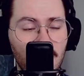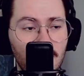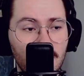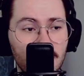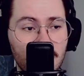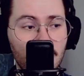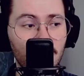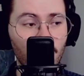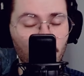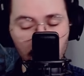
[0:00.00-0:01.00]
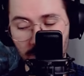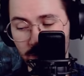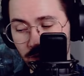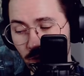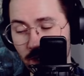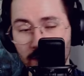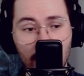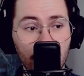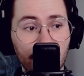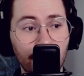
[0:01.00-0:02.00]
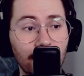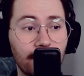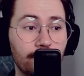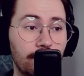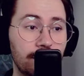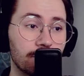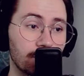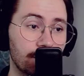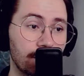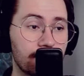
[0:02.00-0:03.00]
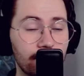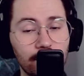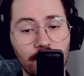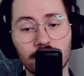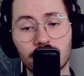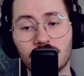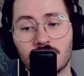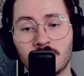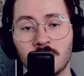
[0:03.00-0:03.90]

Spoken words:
and that's another reason why I really like Bender's Waterskin, because it